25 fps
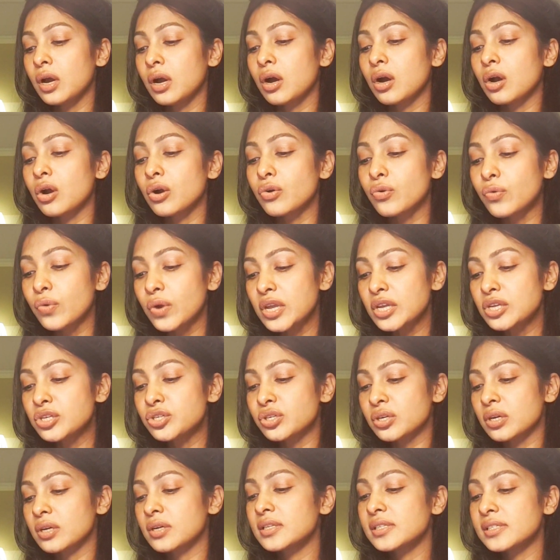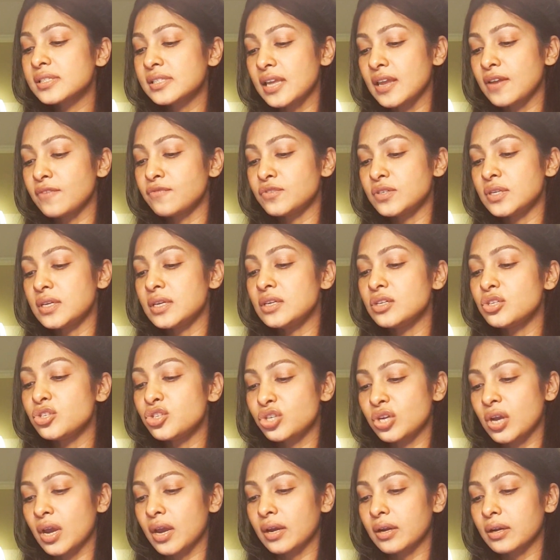a reach safety
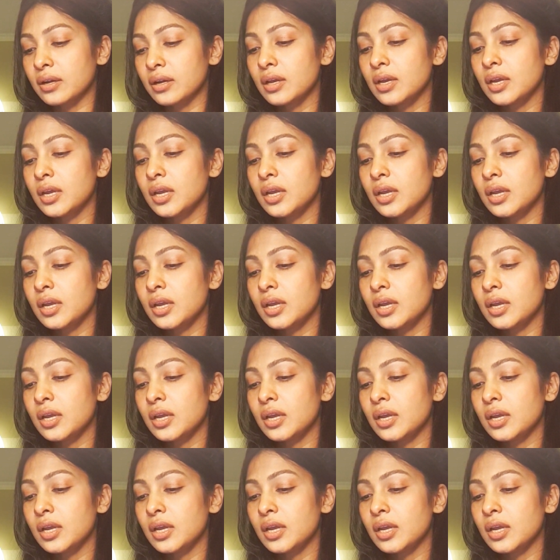check,